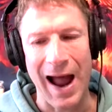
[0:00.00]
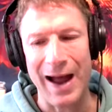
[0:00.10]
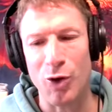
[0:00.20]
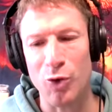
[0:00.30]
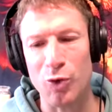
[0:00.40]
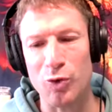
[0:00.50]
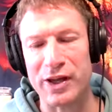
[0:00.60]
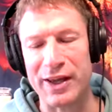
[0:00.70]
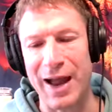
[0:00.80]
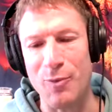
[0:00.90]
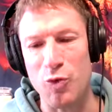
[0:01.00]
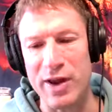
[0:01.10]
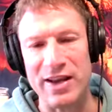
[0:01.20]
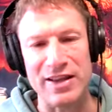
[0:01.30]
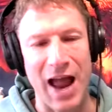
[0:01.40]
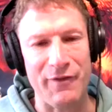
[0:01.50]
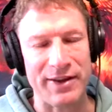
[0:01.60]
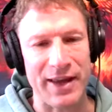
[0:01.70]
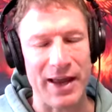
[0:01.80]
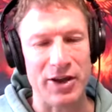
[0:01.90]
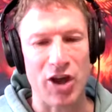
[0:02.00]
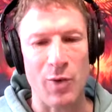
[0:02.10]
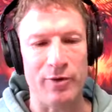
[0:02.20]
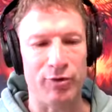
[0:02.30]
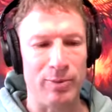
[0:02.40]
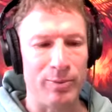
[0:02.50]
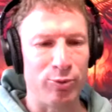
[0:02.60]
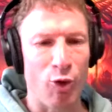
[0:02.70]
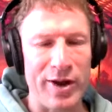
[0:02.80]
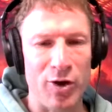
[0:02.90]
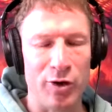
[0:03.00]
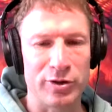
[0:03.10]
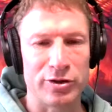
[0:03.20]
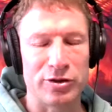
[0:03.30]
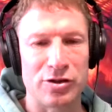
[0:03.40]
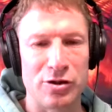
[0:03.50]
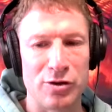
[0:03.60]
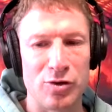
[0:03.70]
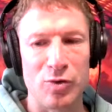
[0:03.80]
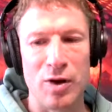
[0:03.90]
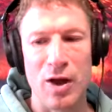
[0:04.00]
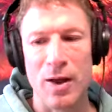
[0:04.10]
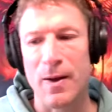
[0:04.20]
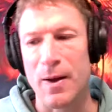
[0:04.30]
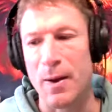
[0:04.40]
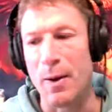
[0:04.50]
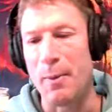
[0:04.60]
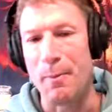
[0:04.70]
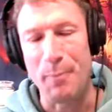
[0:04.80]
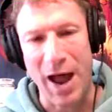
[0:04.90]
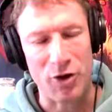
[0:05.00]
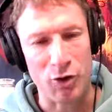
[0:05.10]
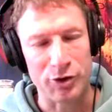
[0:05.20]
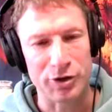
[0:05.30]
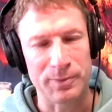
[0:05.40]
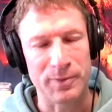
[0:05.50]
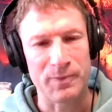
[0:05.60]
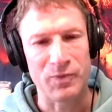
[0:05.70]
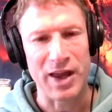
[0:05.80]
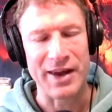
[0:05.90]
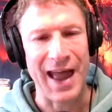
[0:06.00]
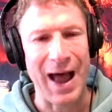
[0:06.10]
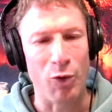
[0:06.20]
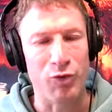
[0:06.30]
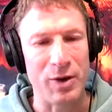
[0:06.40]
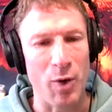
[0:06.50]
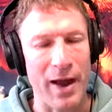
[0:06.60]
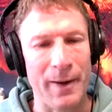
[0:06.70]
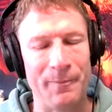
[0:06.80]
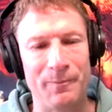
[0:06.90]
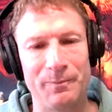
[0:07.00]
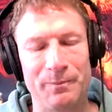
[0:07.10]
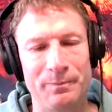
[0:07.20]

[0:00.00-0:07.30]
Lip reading: How can we navigate going from boyhood to manhood in a healthy way?